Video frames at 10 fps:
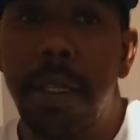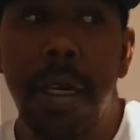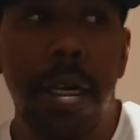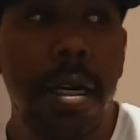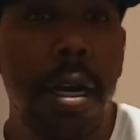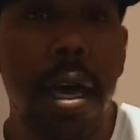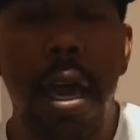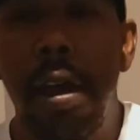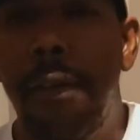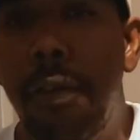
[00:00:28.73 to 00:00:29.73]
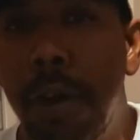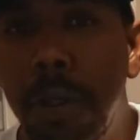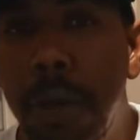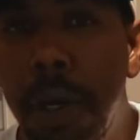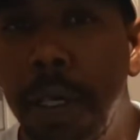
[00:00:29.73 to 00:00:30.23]
the Air
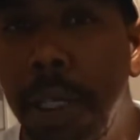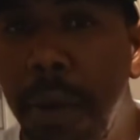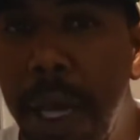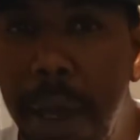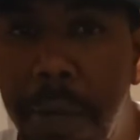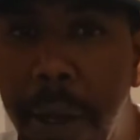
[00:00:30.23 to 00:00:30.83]
Force Ones that he